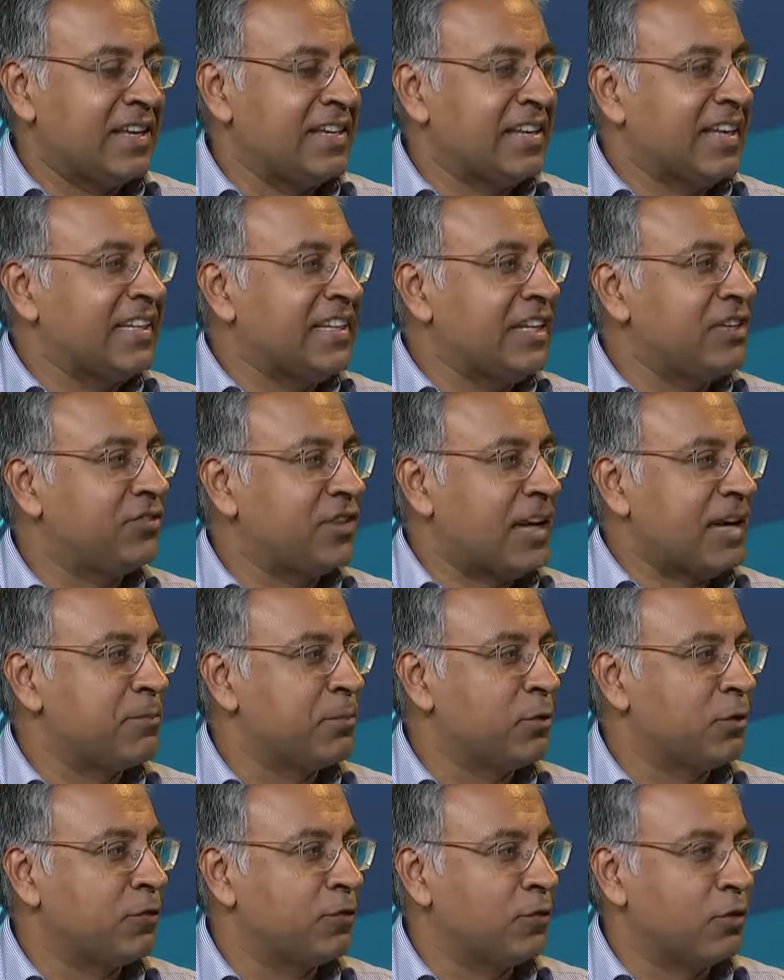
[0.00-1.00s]
any shape
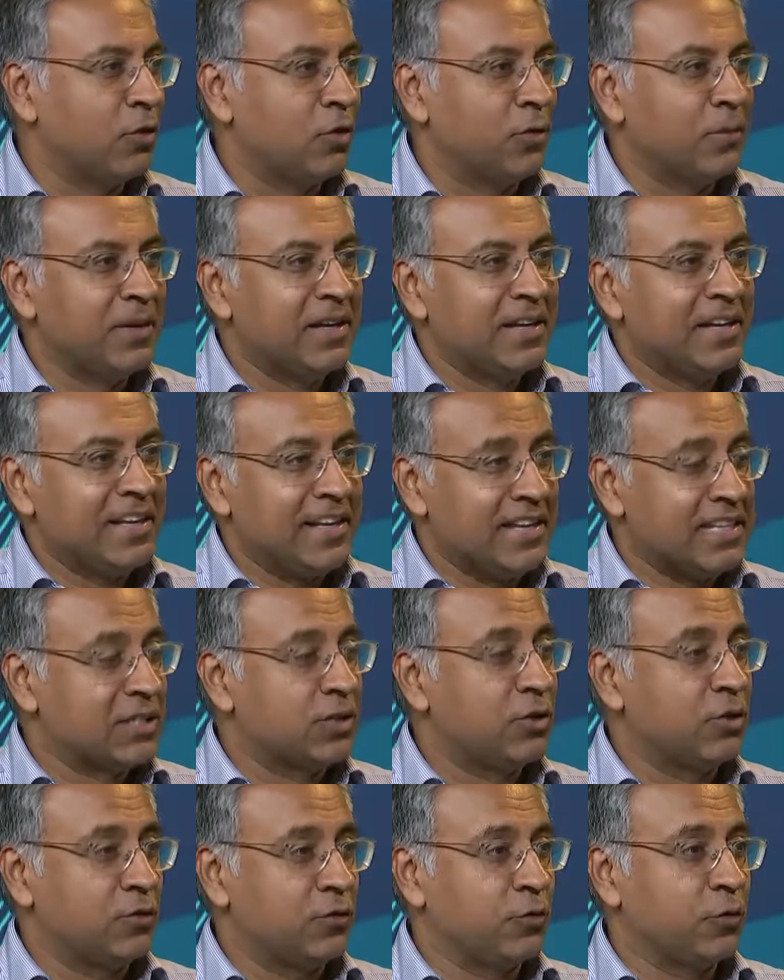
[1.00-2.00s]
or form is
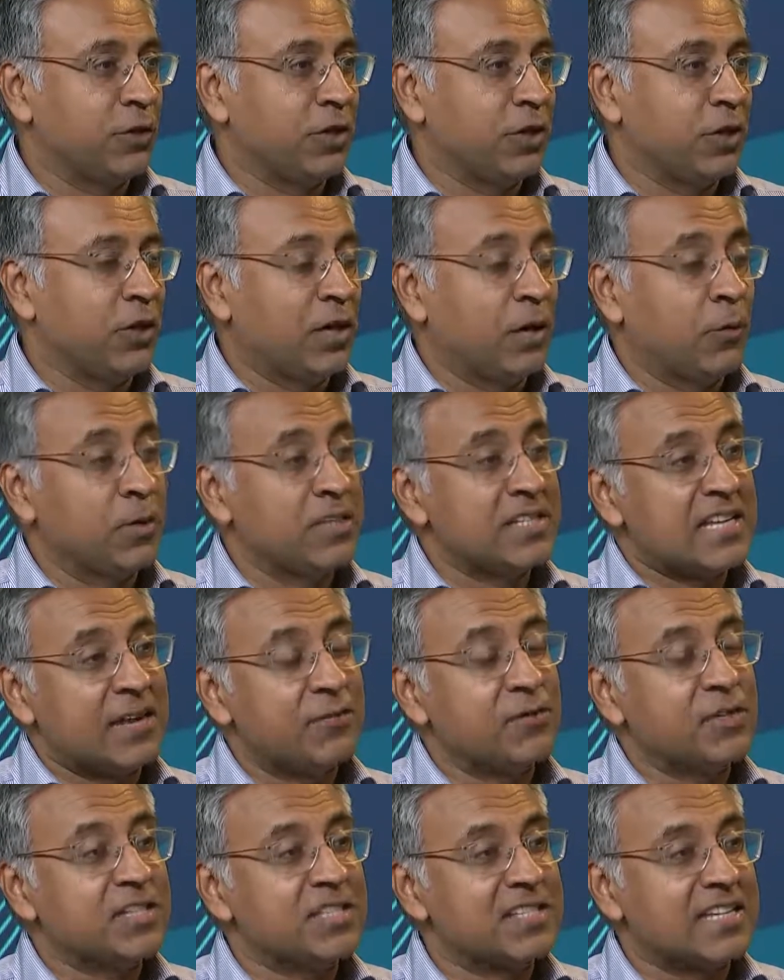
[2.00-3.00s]
good for you at
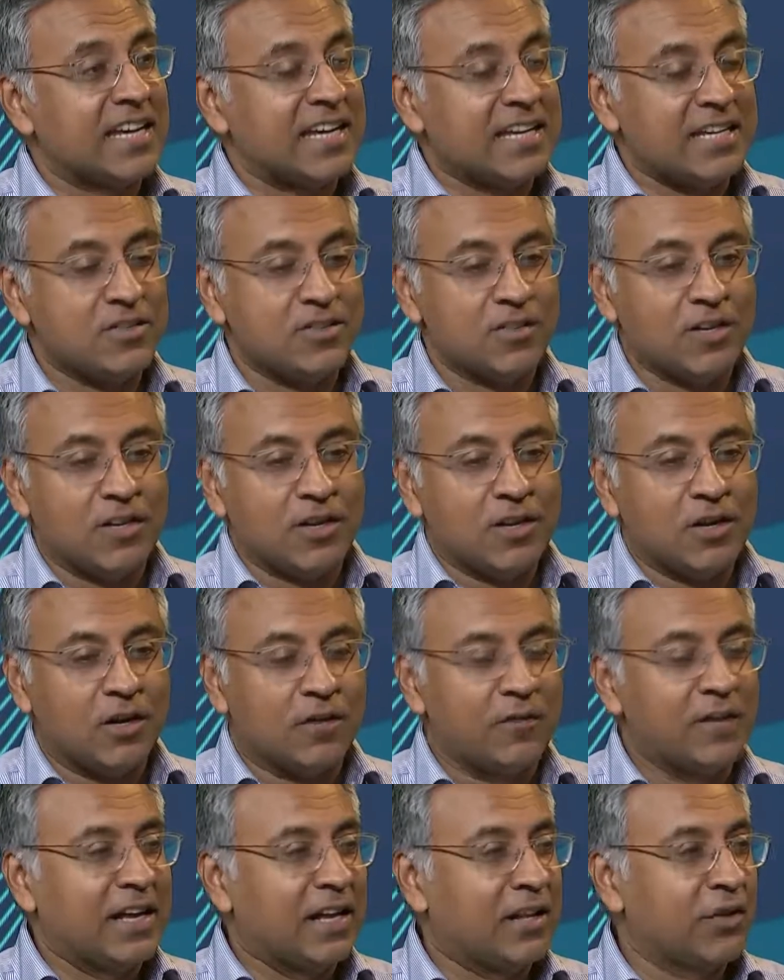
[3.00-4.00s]
whatever stage
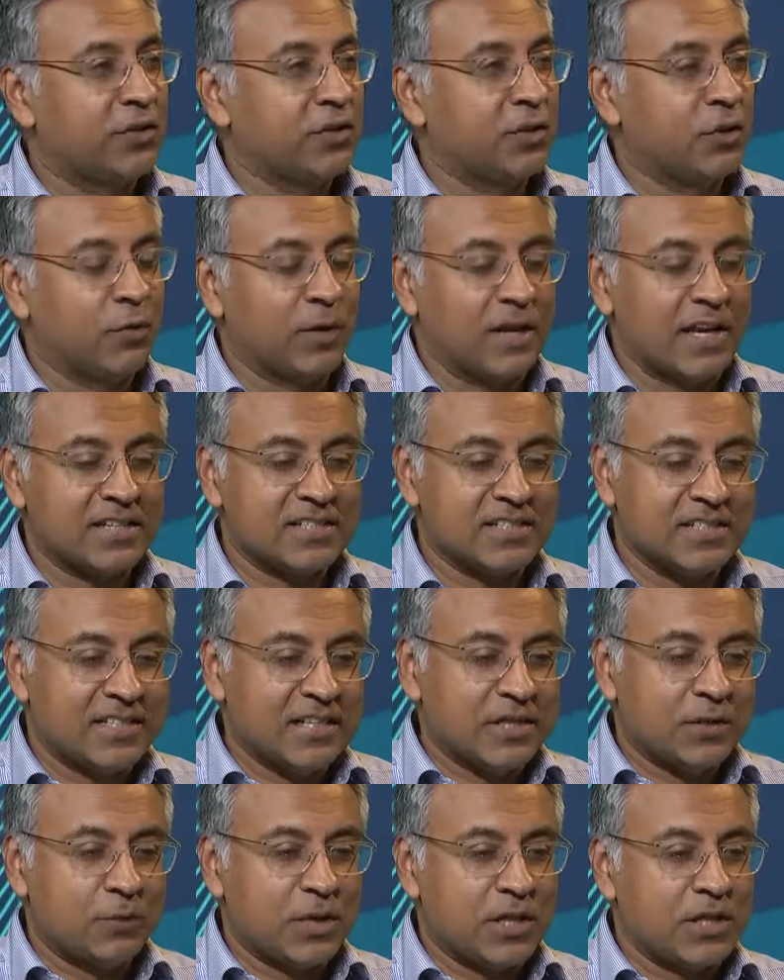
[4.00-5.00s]
of health you're at,
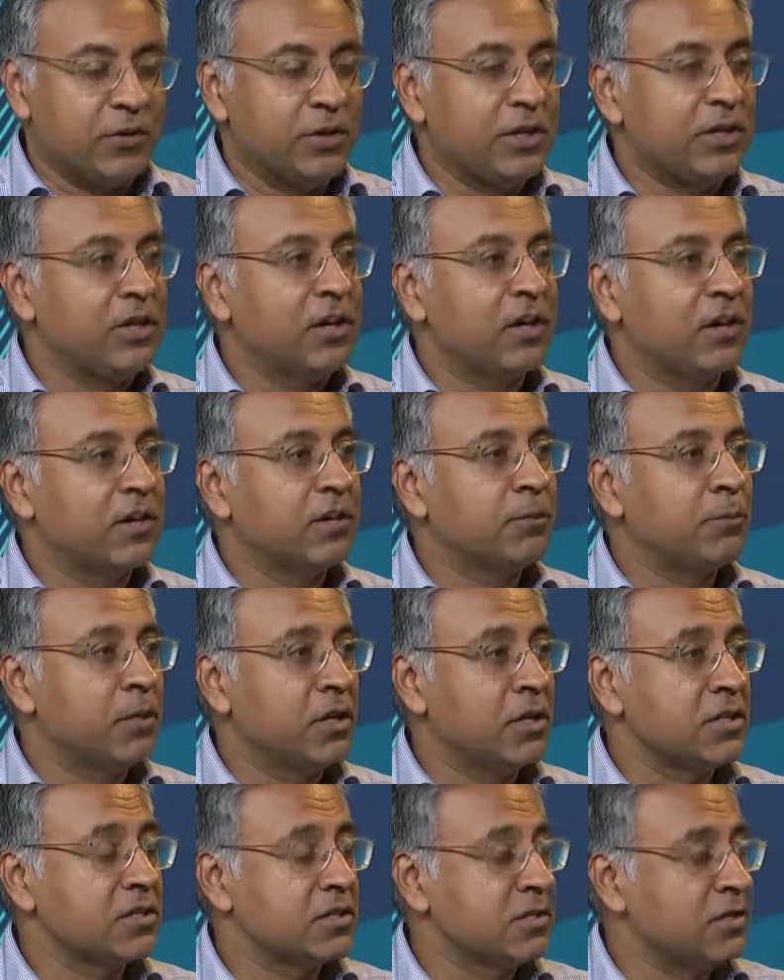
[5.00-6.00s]
whether you're a young
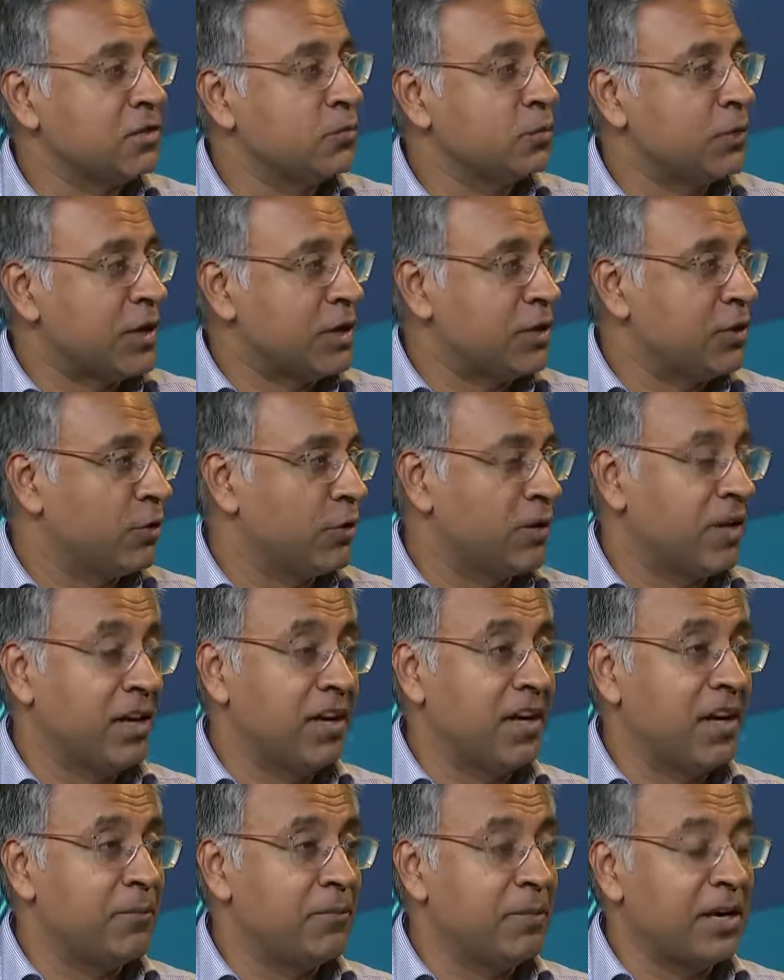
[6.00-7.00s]
person, whether you're a
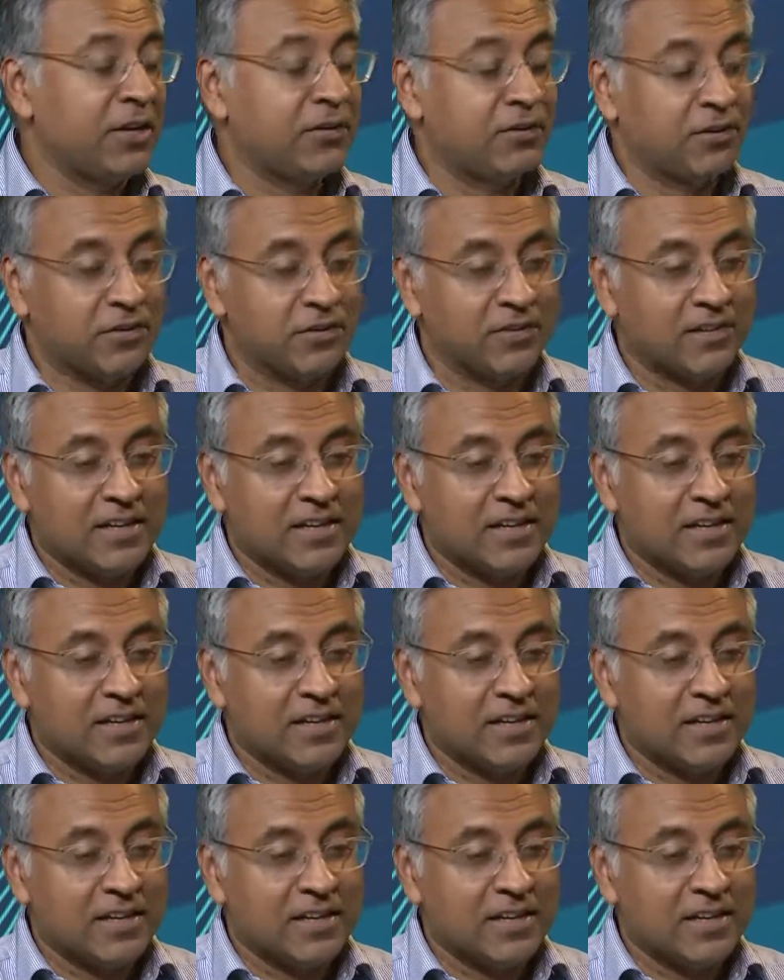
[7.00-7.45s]
heart patient.